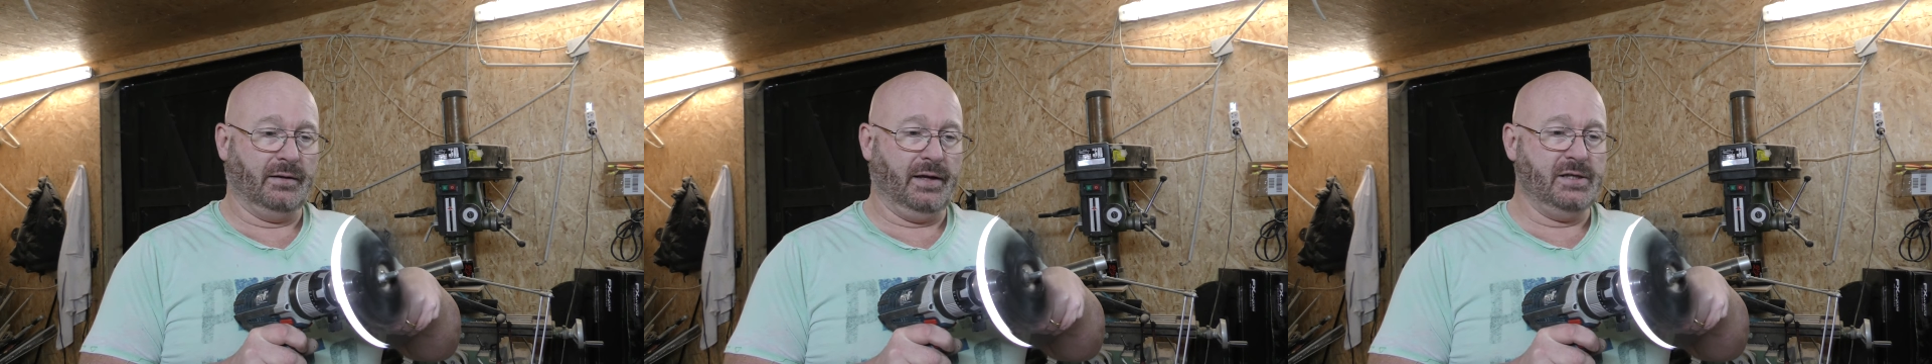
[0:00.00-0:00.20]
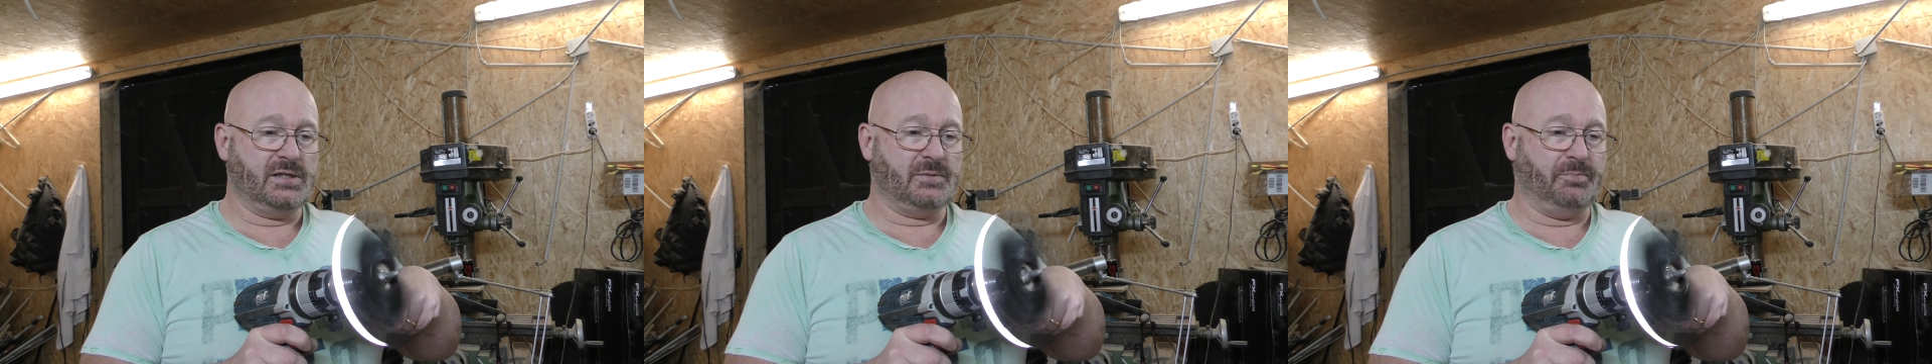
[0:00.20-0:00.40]

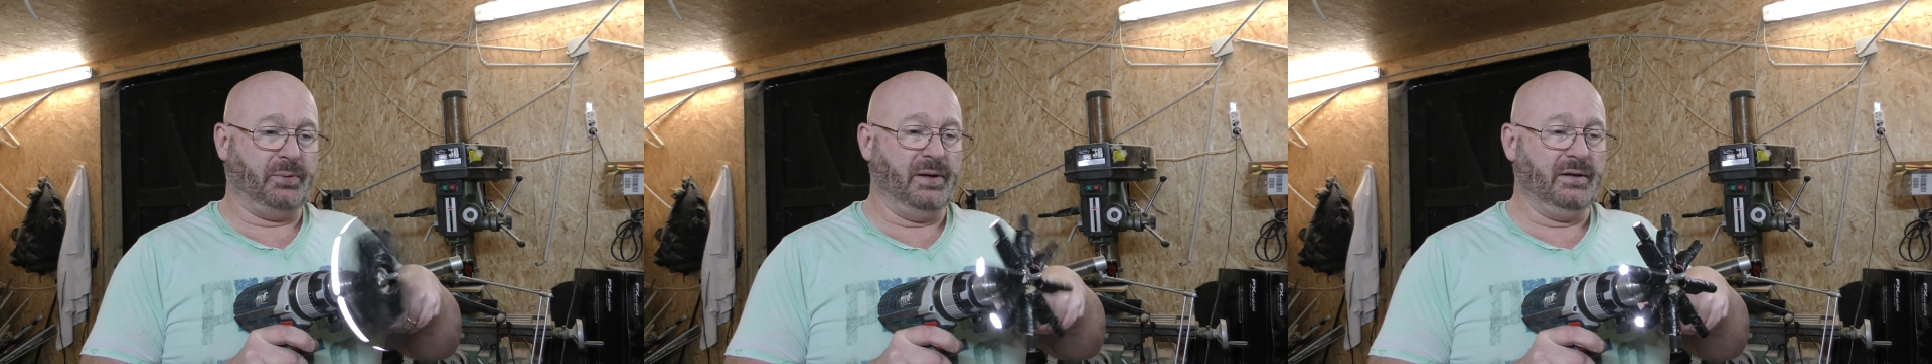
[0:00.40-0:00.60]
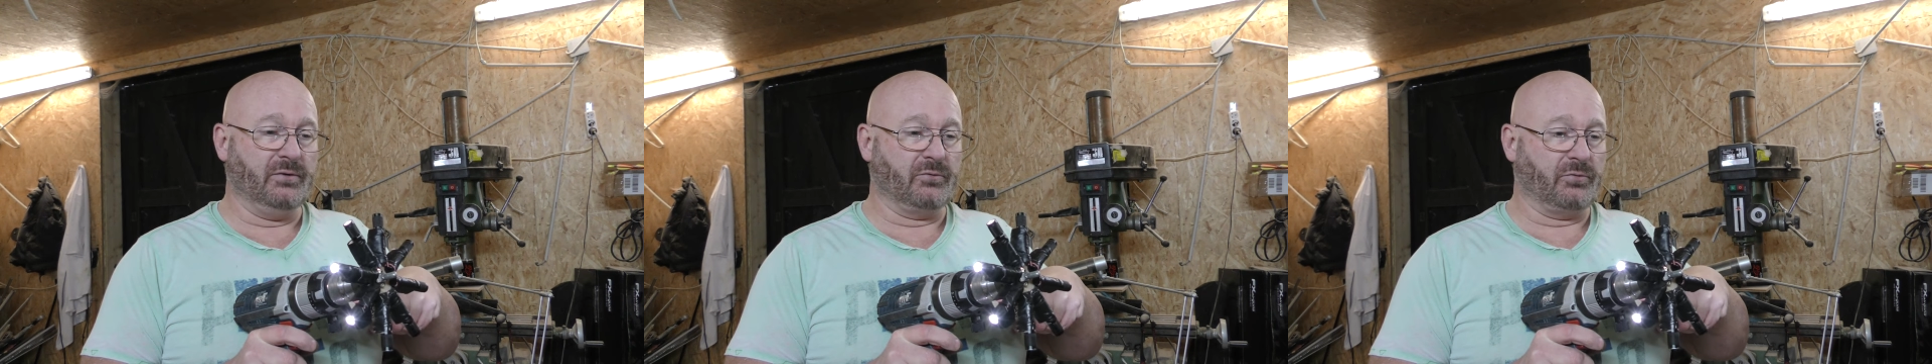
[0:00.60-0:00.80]
they
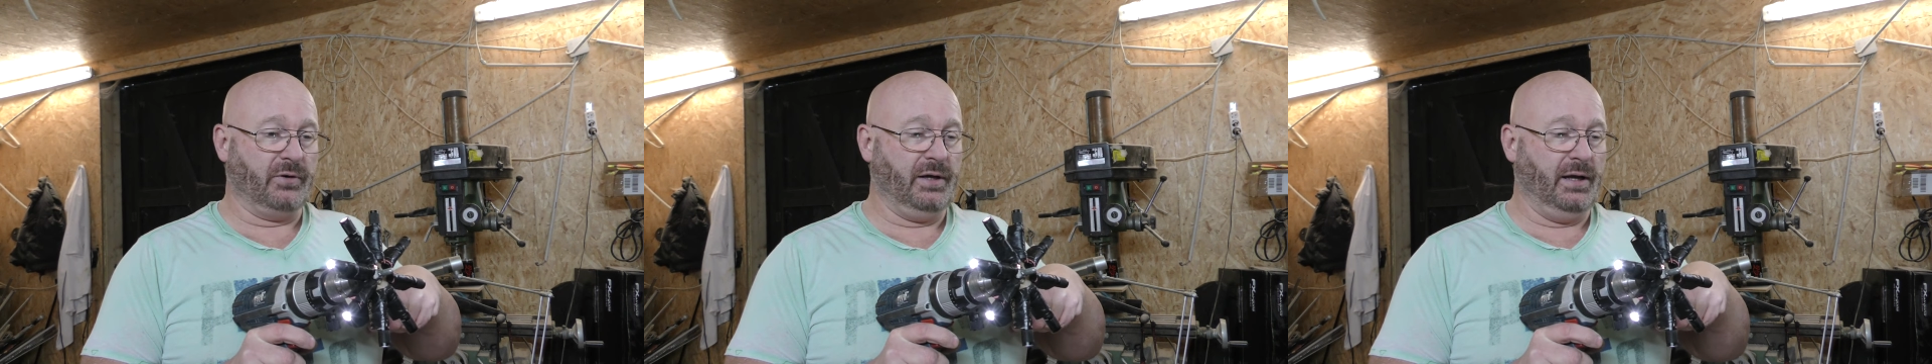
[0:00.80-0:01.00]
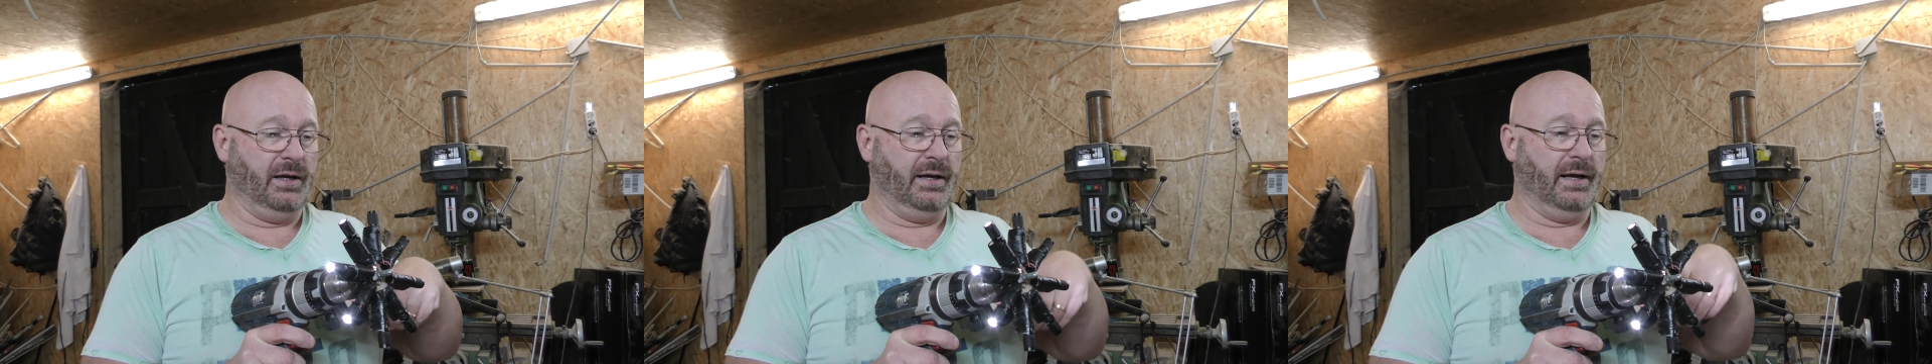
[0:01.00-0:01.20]
spin
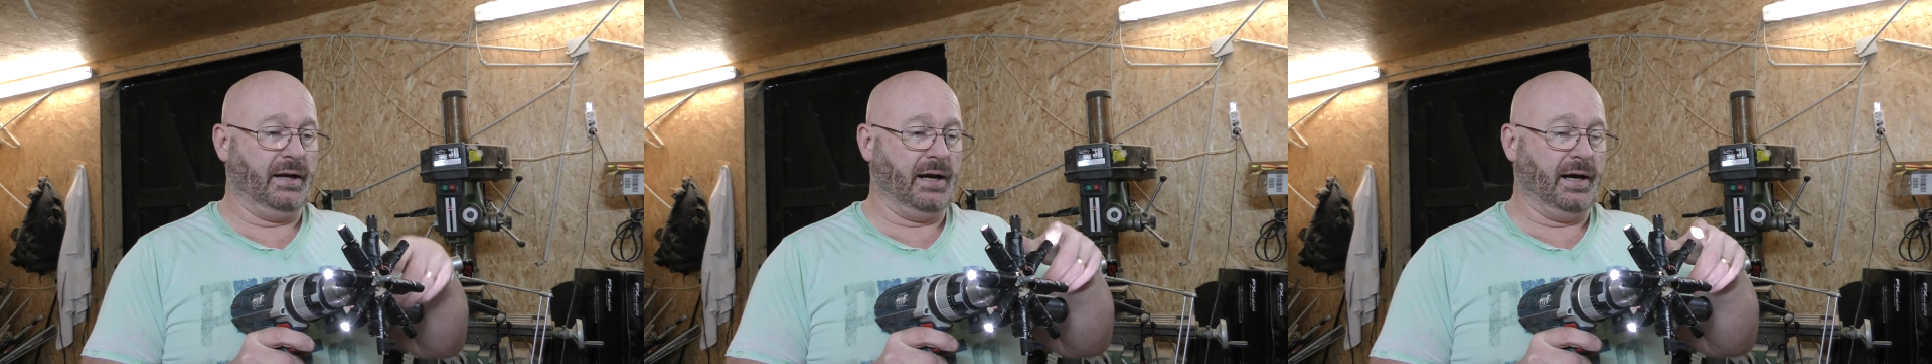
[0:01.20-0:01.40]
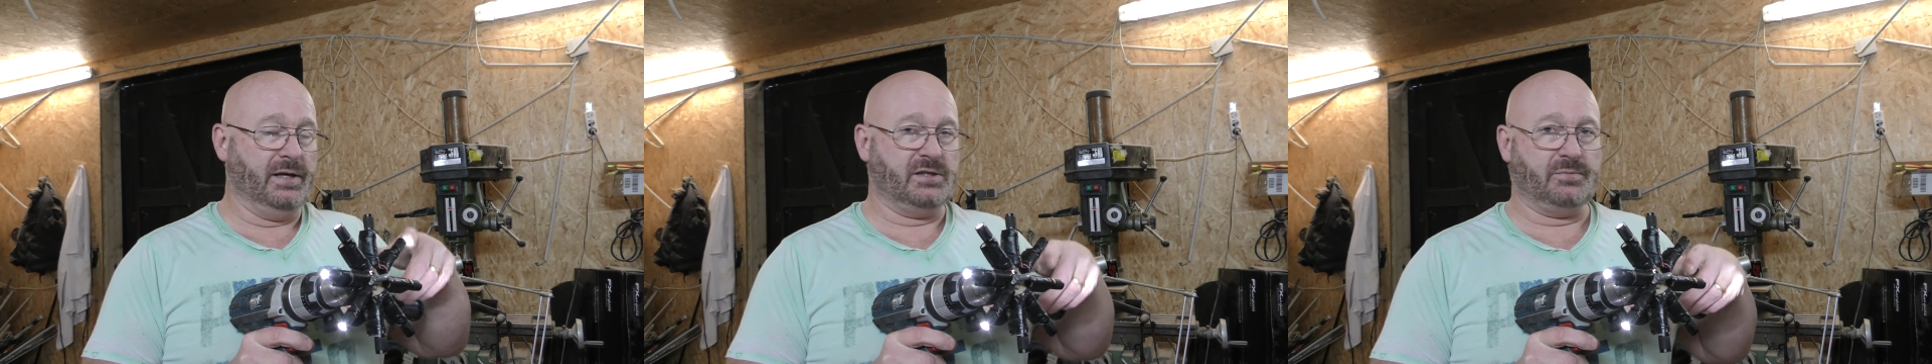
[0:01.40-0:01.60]
really at
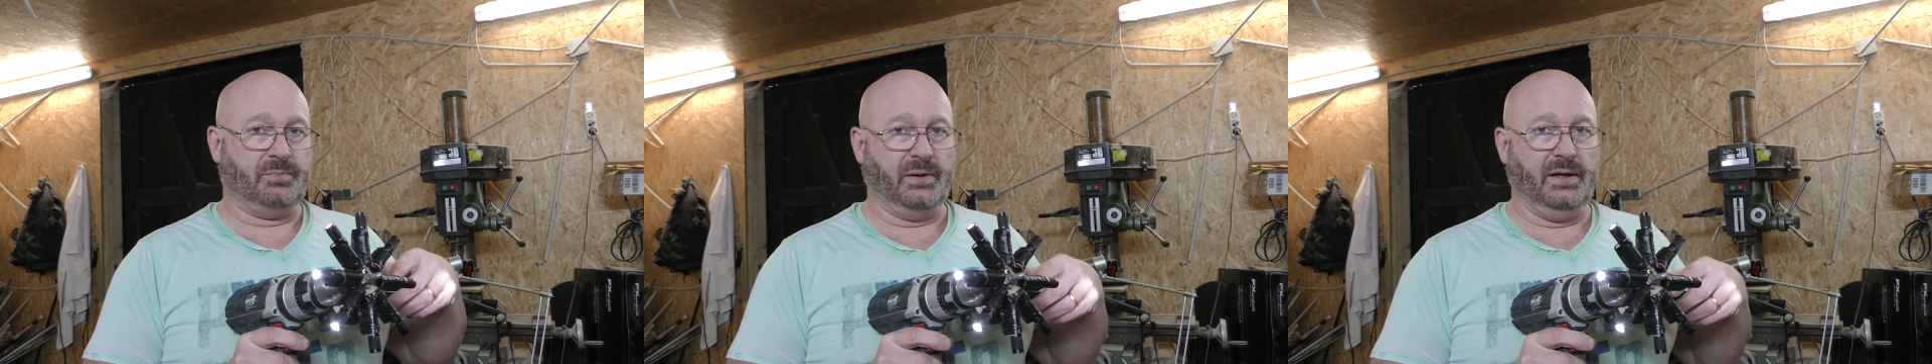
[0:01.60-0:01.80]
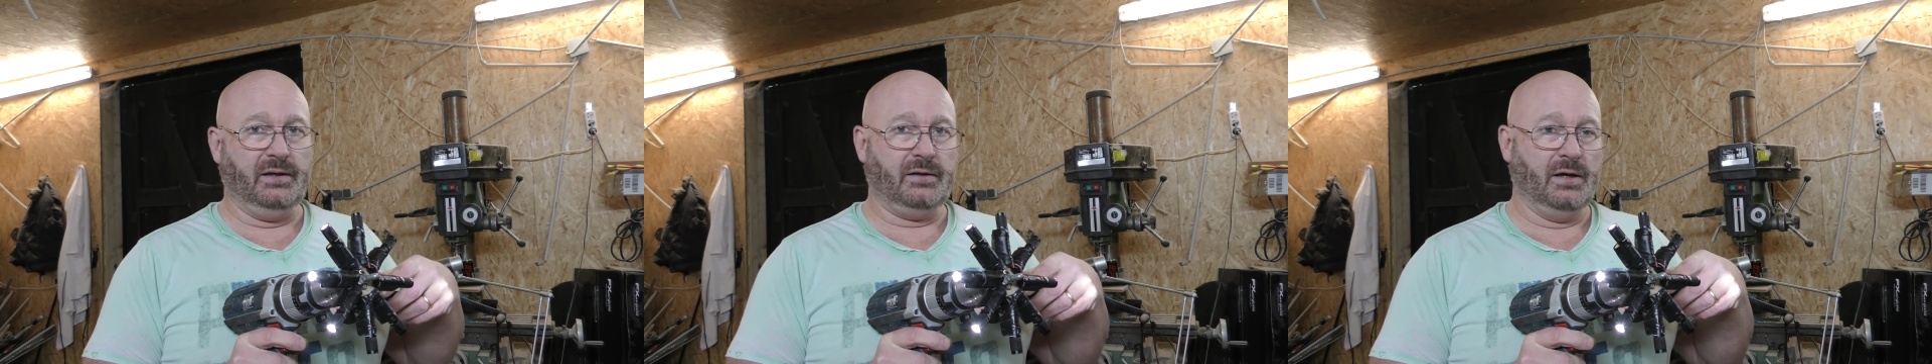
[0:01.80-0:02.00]
high
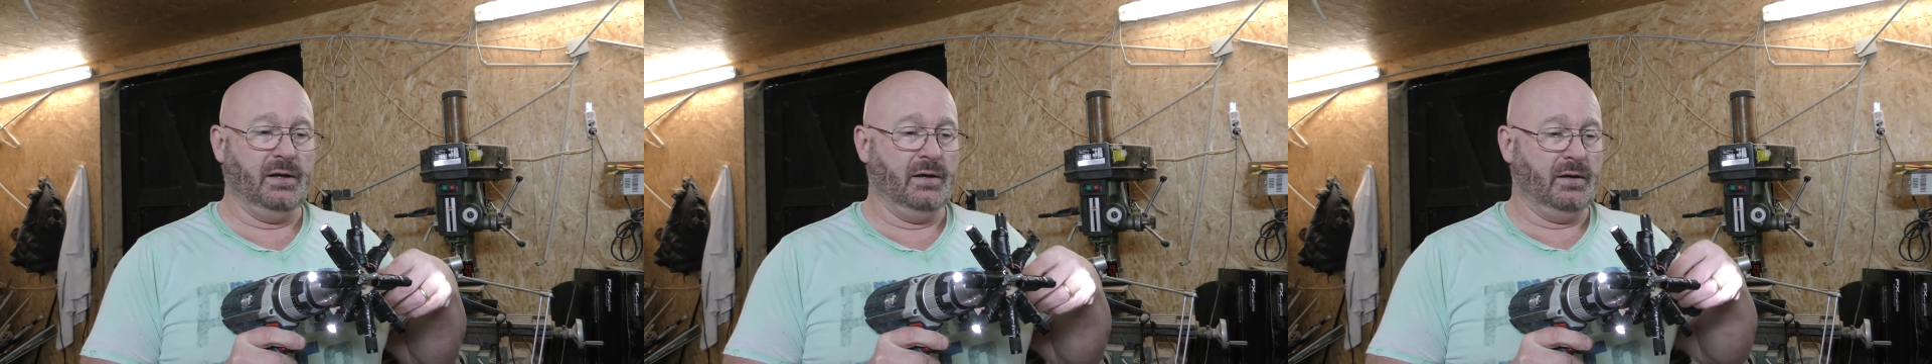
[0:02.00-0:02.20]
speed